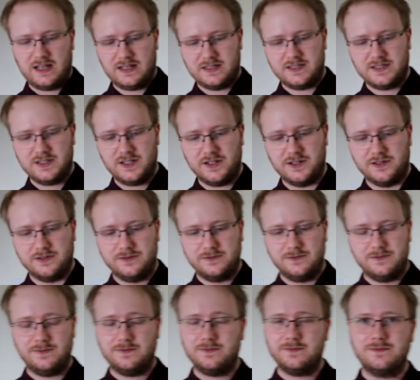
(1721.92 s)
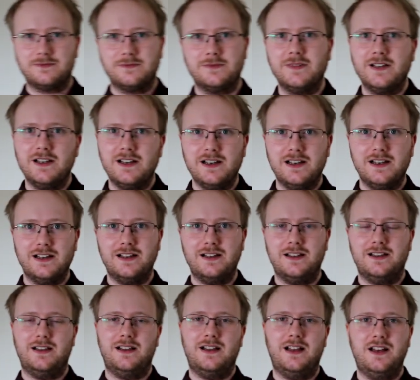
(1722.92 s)
So,
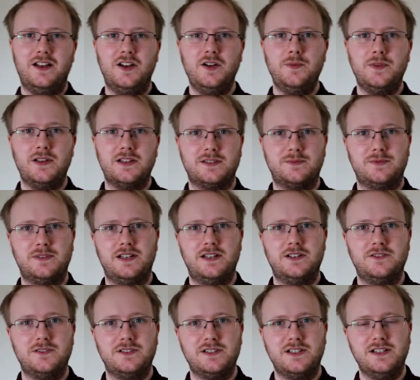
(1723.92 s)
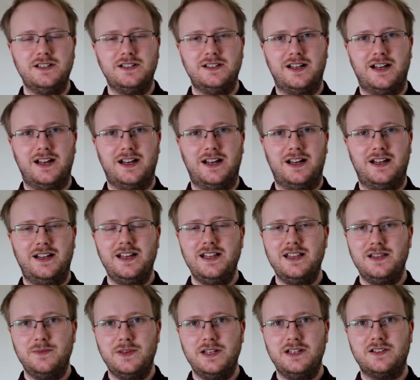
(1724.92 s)
I hope that's been interesting.
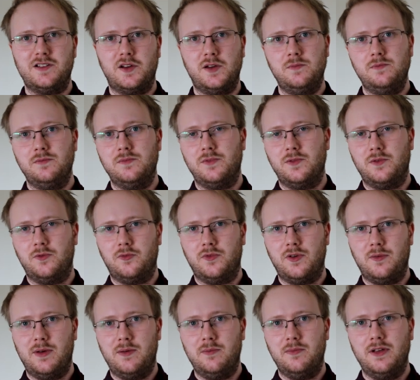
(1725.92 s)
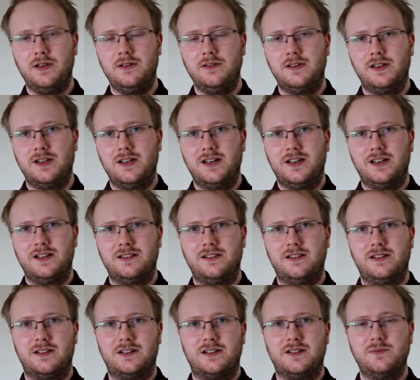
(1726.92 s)
In the meantime, remember
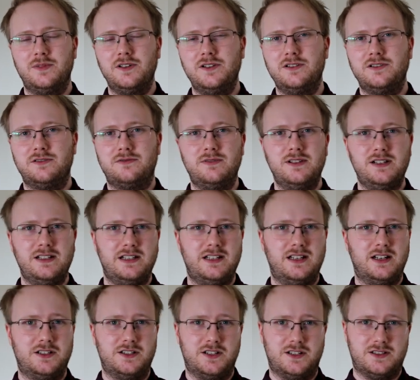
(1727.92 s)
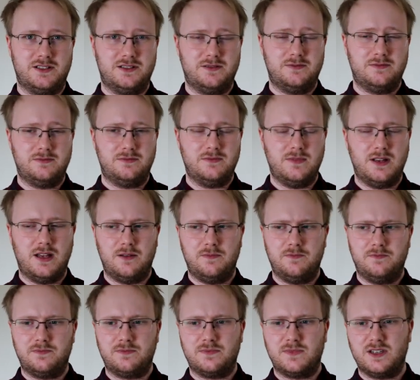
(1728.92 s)
that computers really are just
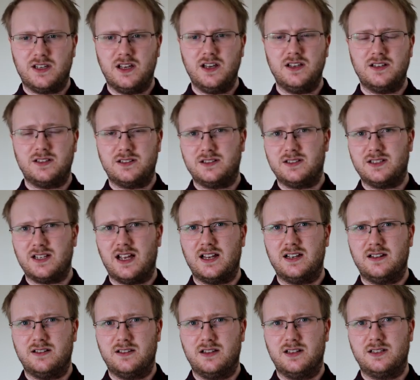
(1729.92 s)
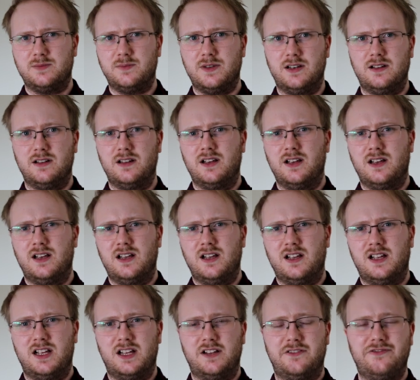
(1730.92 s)
cursed sand that's been
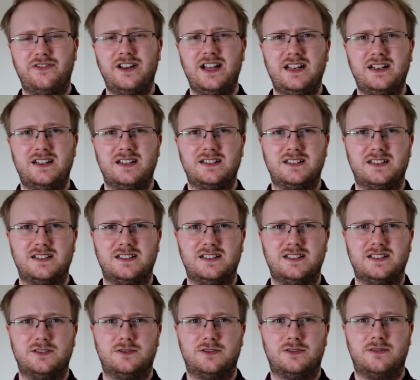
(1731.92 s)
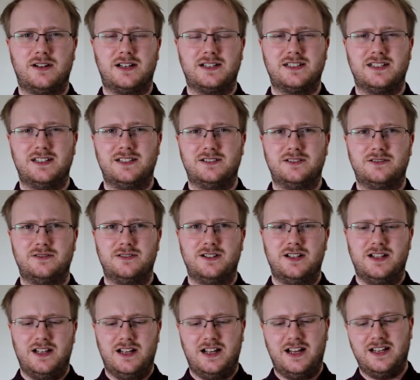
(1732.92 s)
flattened into a rectangle
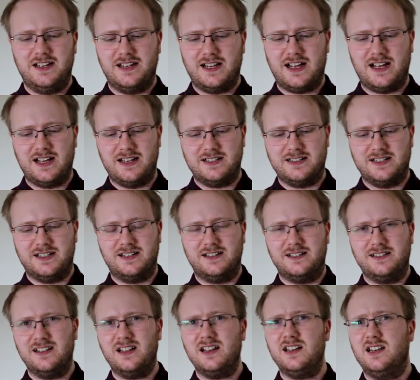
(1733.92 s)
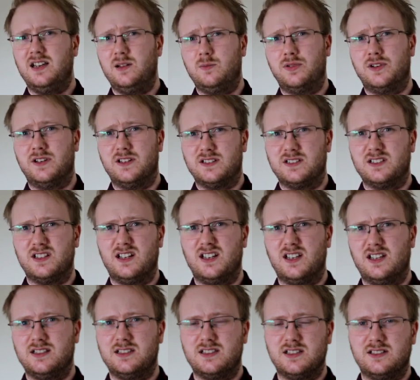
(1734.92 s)
and had lightning put inside
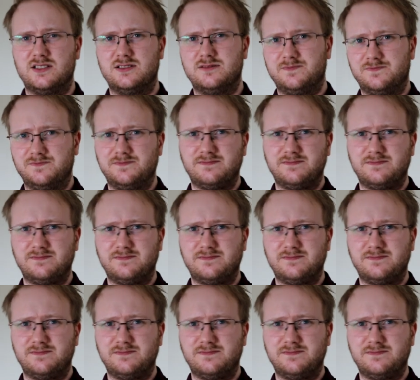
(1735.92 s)
it, so